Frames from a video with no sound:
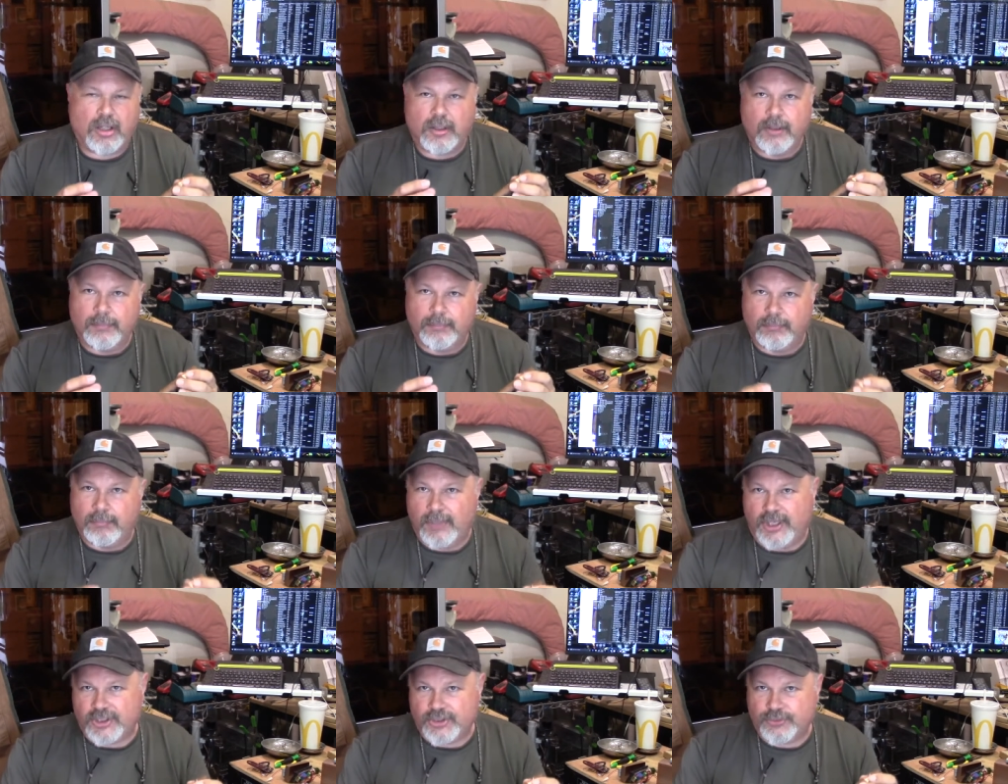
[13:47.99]

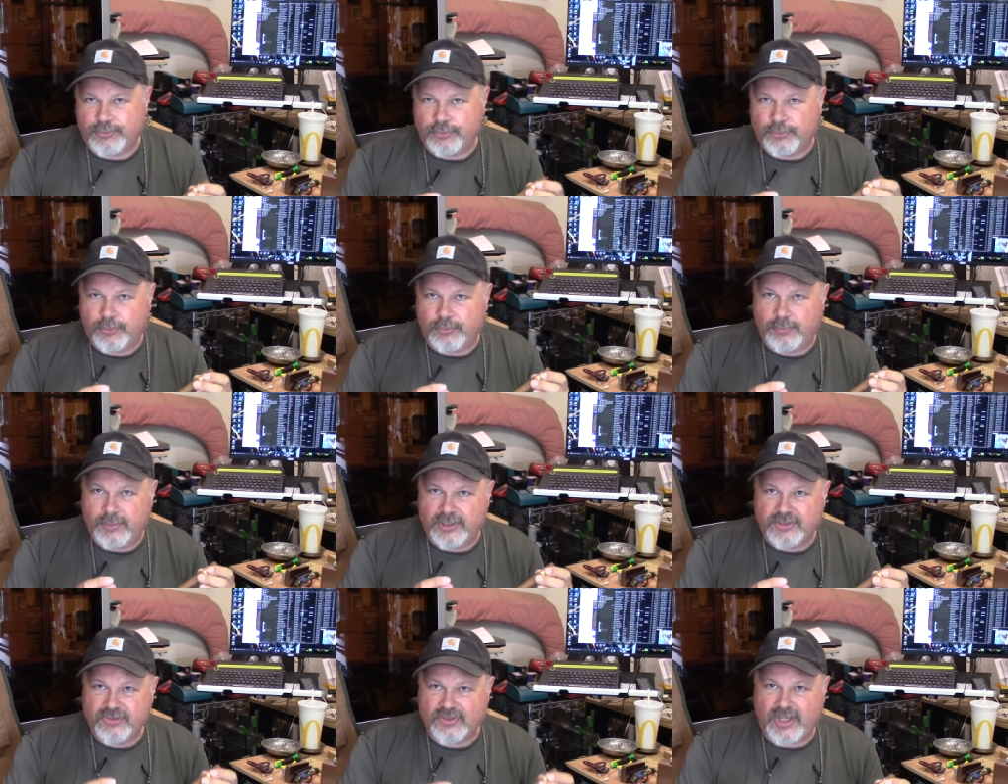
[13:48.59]

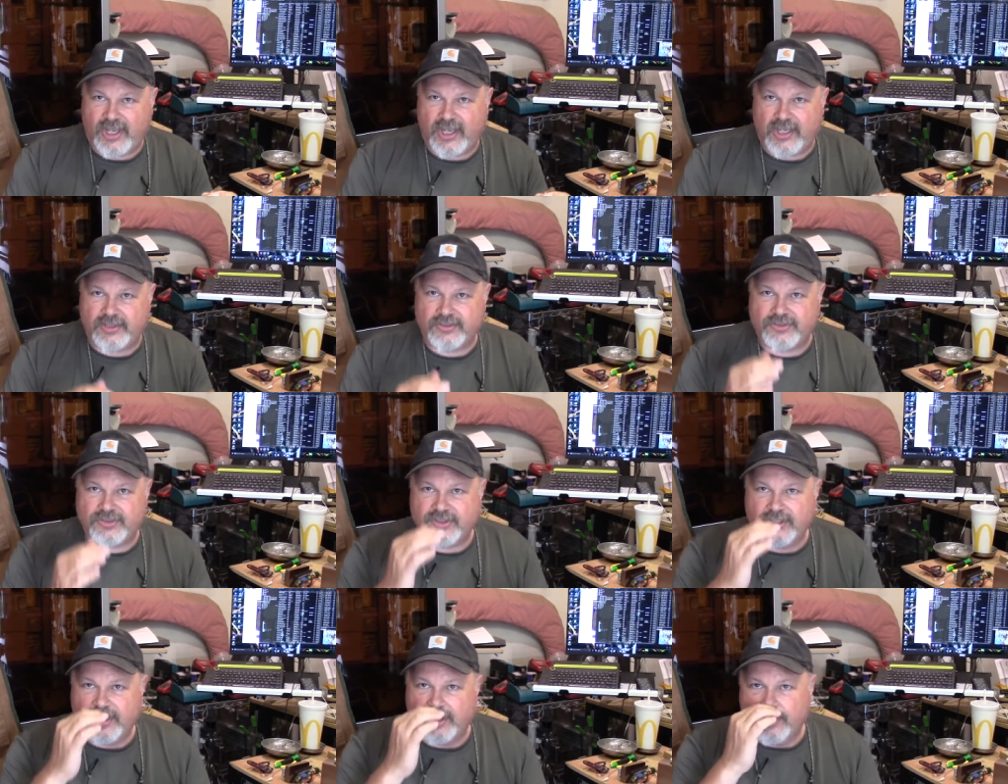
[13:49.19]
mushroom
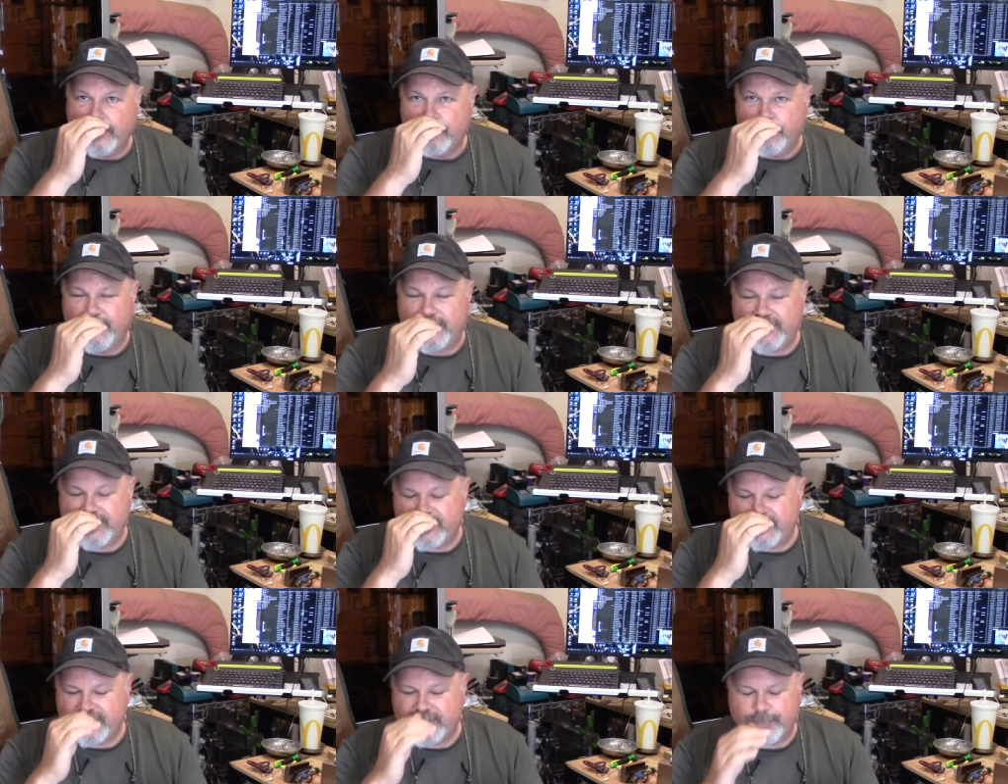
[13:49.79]
taste,
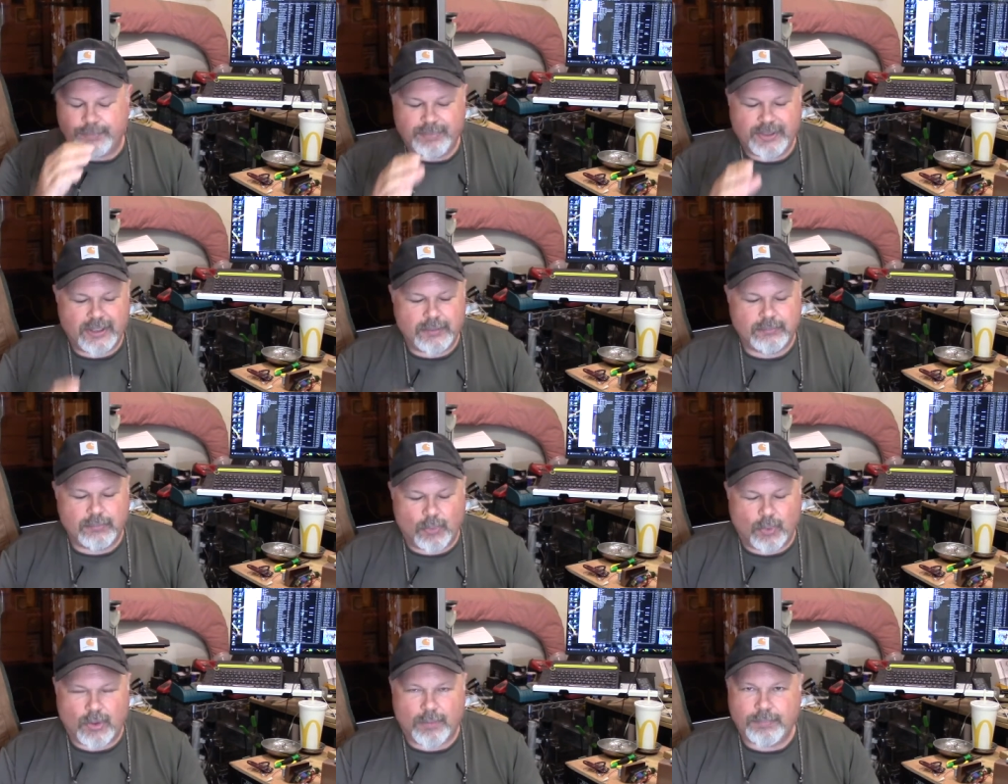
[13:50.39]
which is a bit
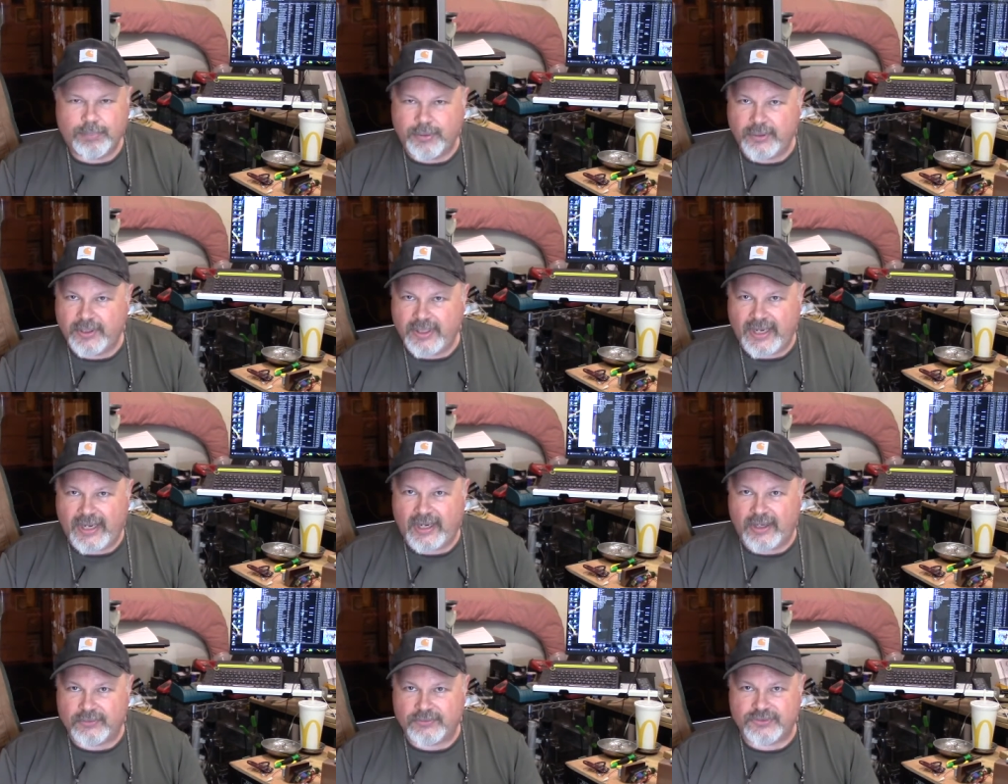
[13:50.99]
more
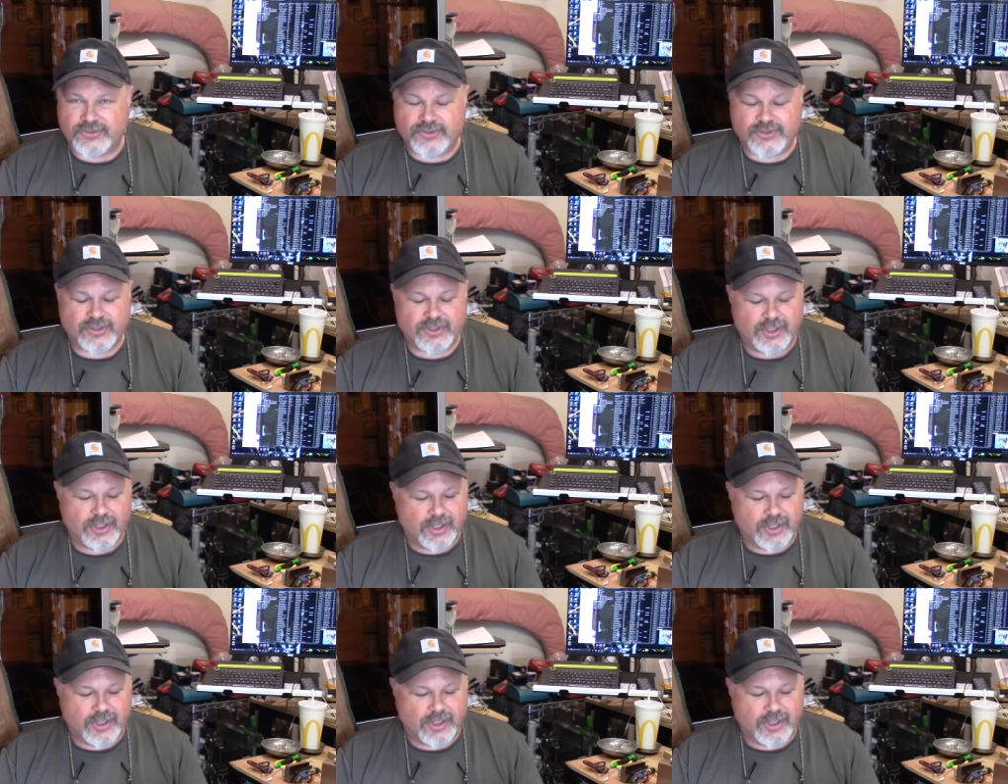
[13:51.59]
pronounced.